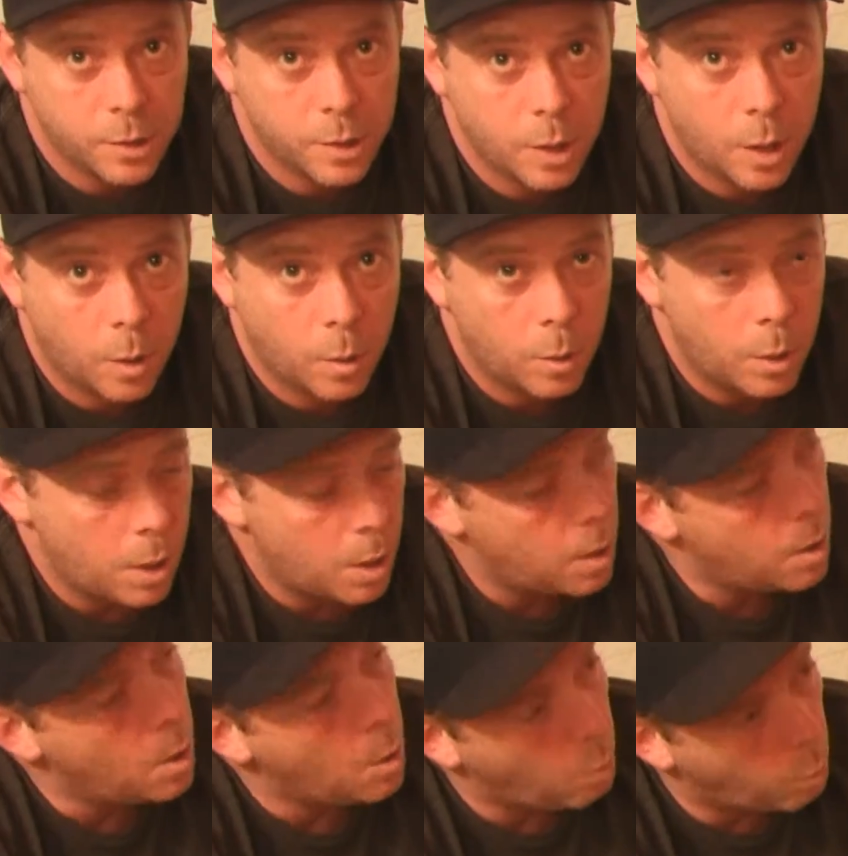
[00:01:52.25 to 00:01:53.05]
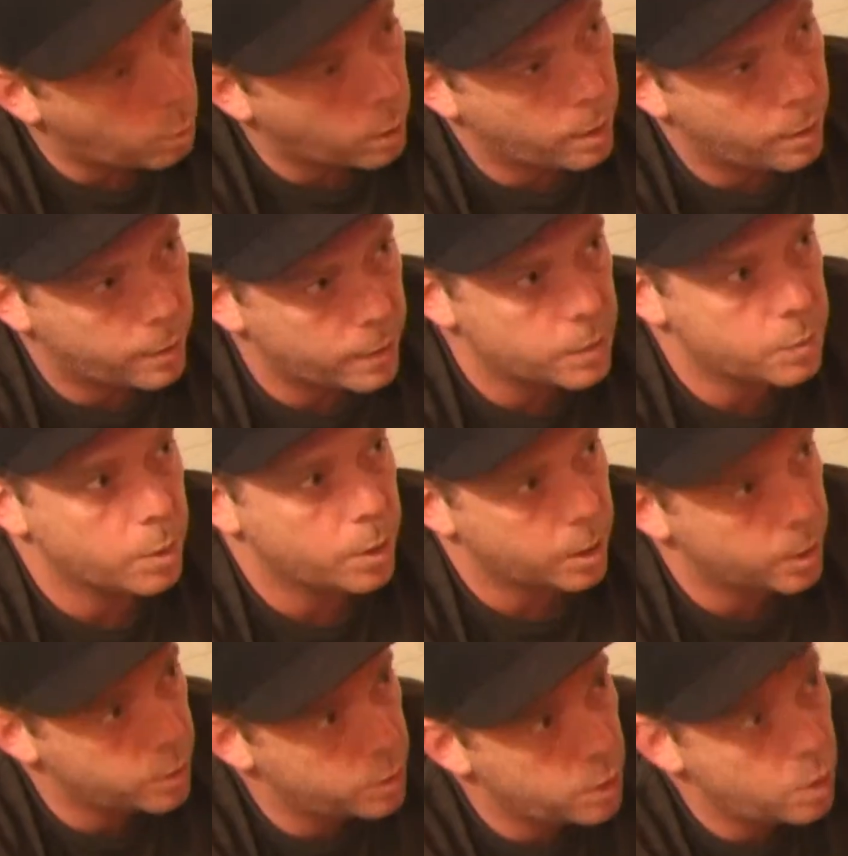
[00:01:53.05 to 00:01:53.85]
And so one of the things we're
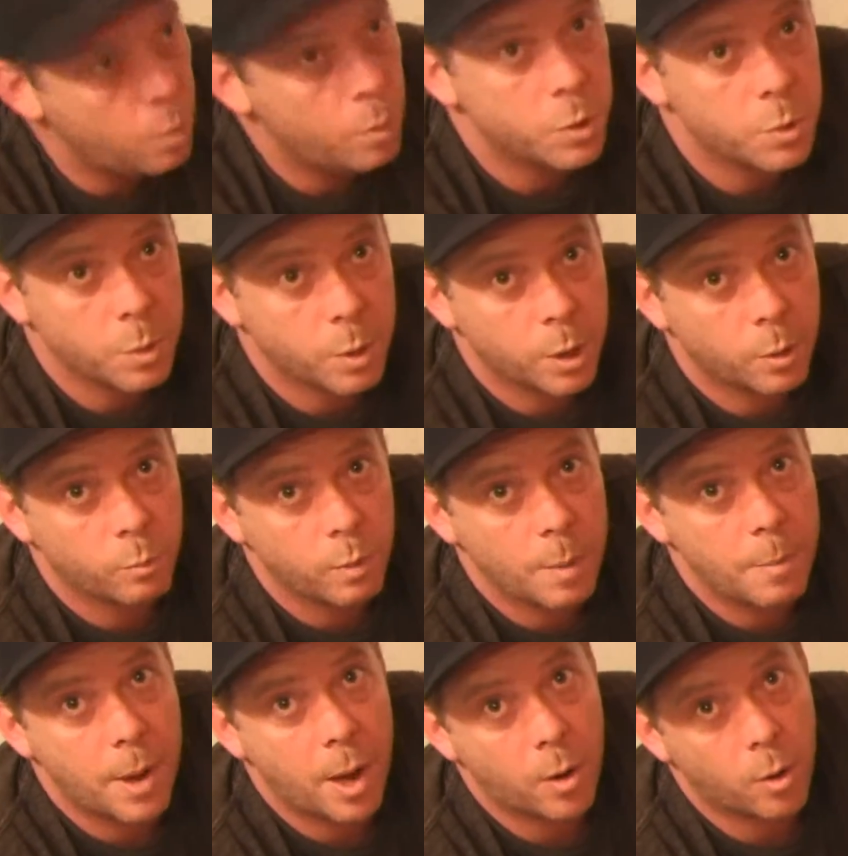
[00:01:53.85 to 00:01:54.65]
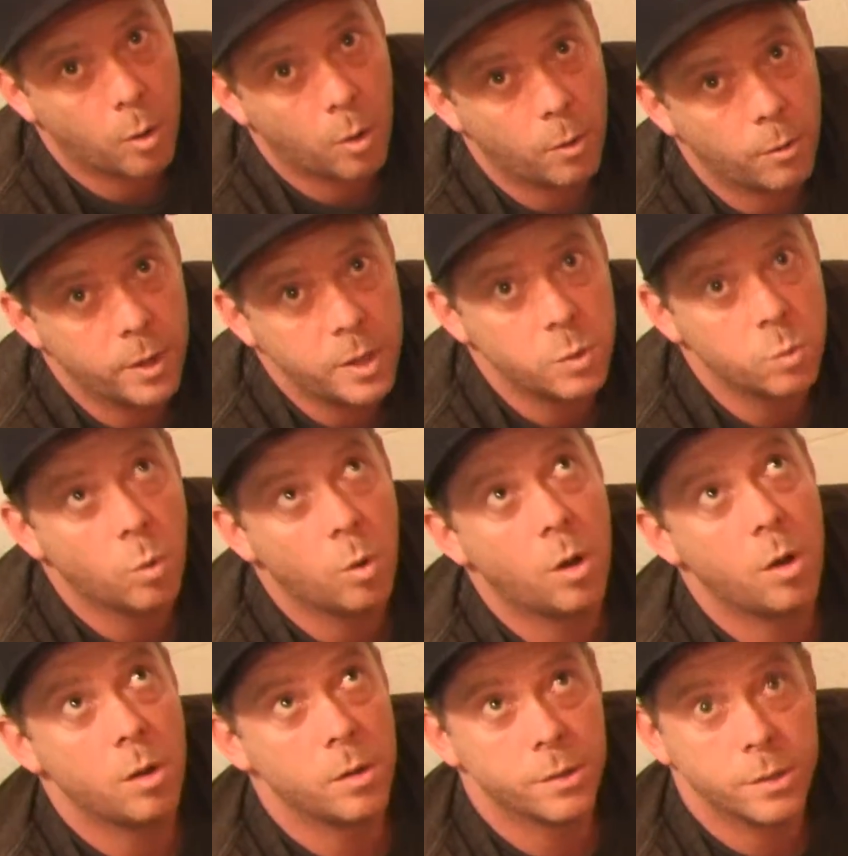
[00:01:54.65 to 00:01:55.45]
going to do is we're going to rip out all these
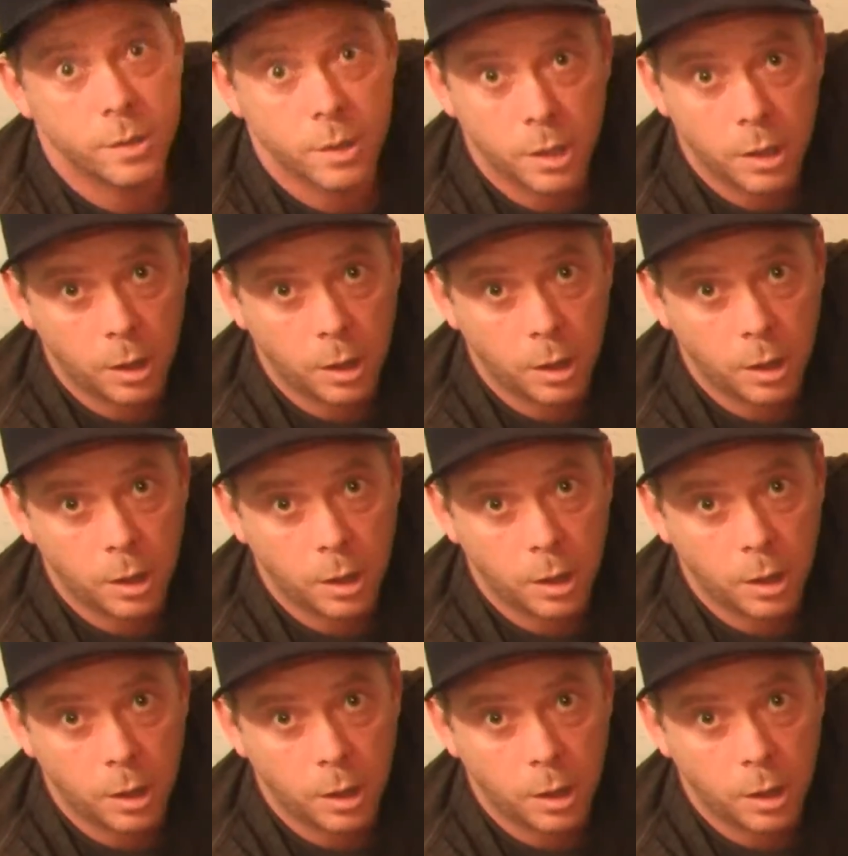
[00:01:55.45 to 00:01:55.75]
walls,